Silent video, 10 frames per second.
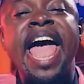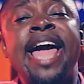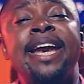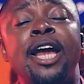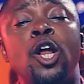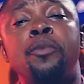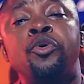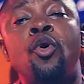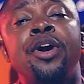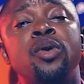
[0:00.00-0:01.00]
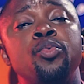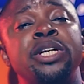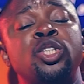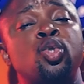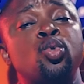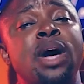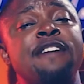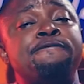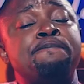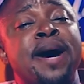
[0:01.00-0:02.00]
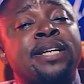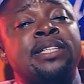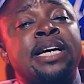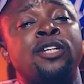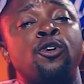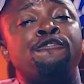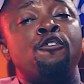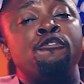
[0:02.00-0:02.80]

ended up going with 12 baskets of